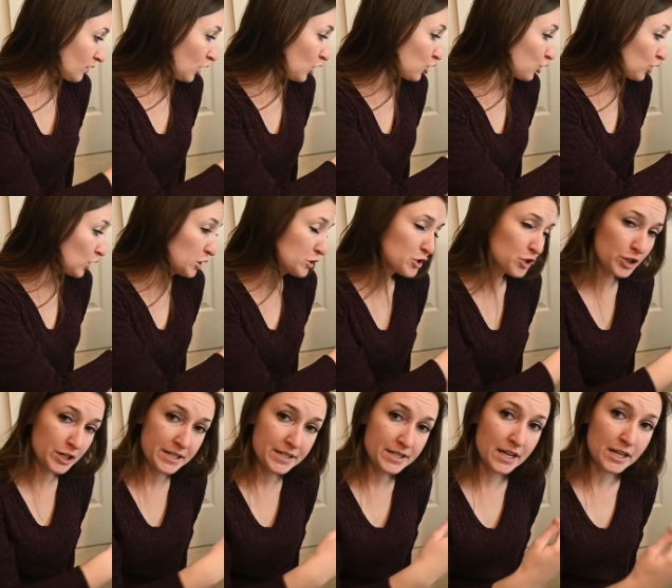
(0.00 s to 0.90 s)

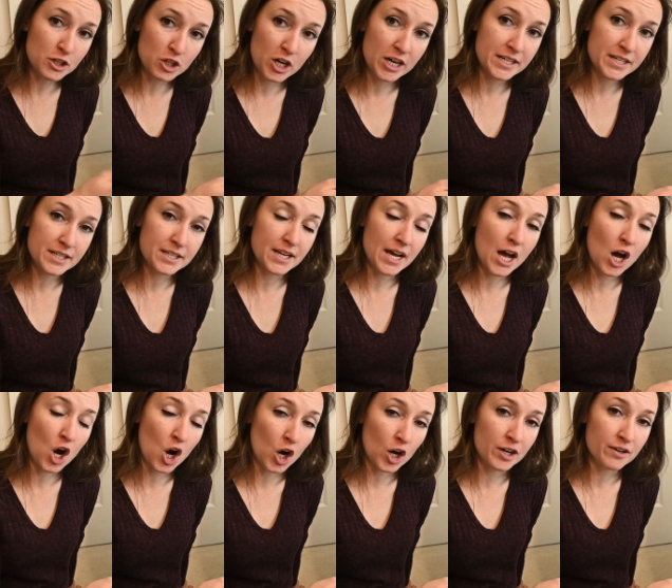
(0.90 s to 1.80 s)
Groceries, I tried to set
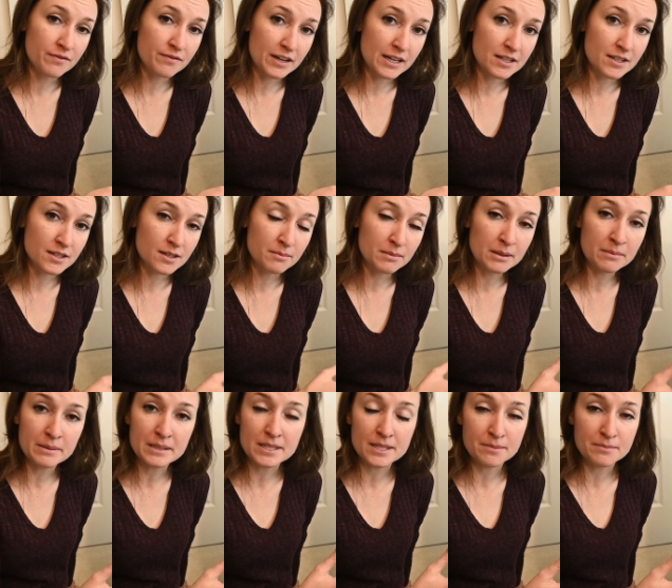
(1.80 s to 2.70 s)
a hard and fast number,
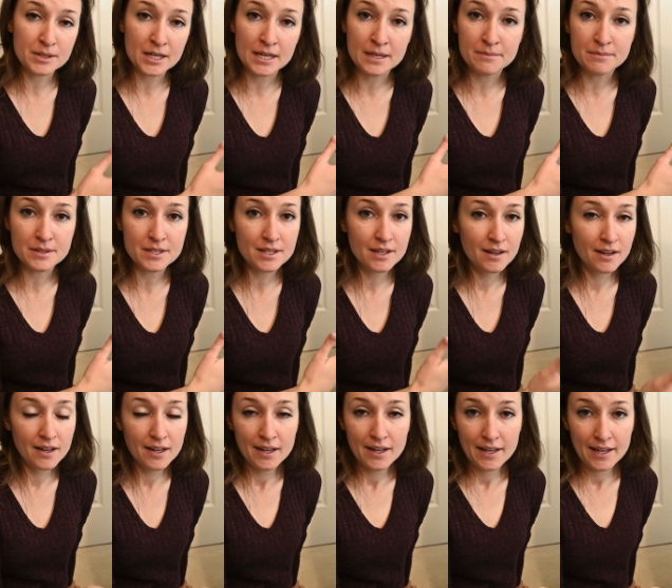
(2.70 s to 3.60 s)
but sometimes
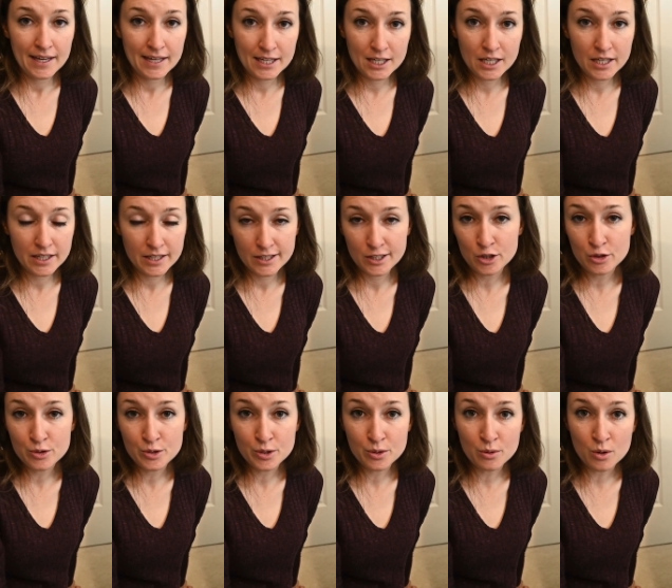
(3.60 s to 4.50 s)

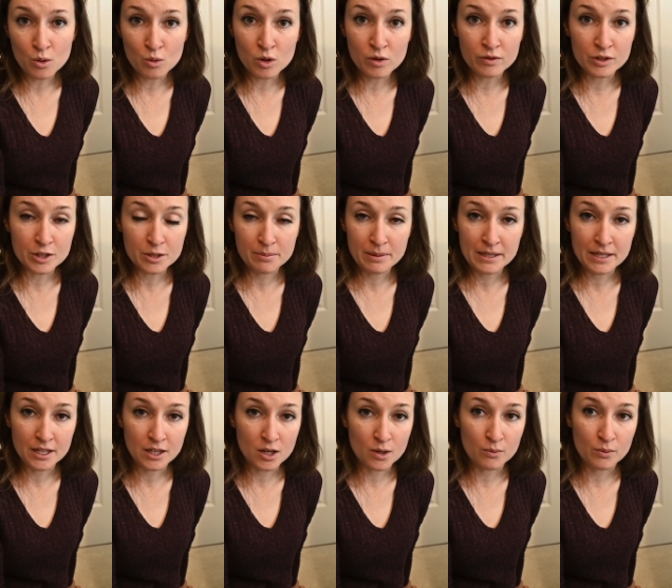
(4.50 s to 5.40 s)
you do go over
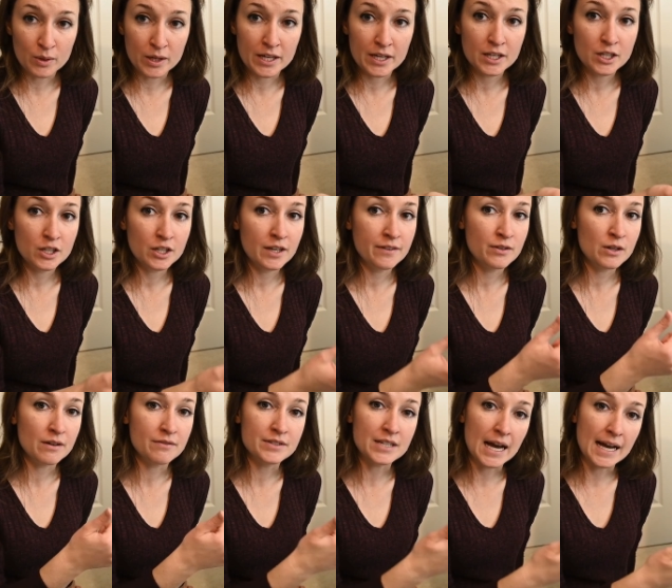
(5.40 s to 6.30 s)
depending on if
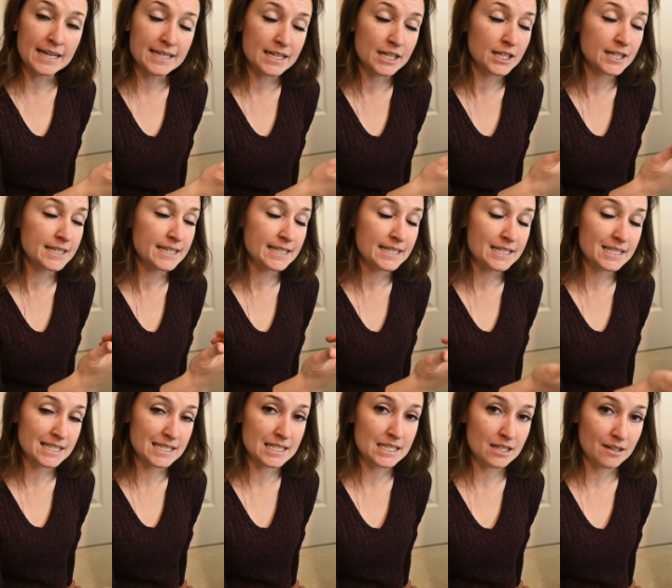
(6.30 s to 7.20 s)
you have dietary needs
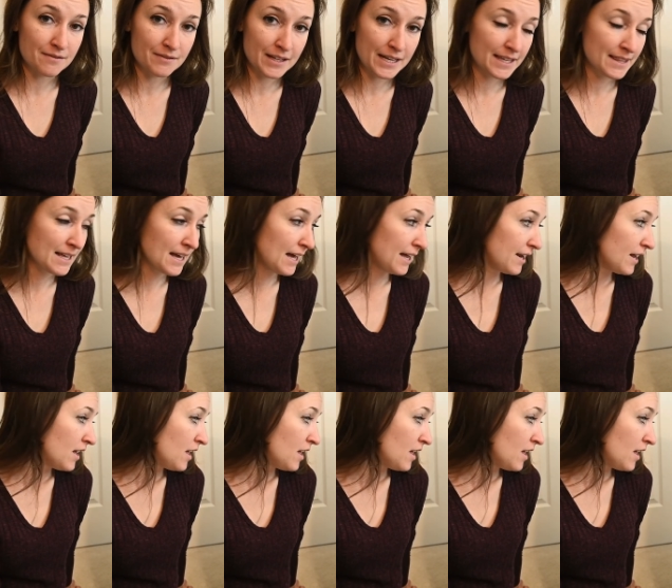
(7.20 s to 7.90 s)
and stuff like that.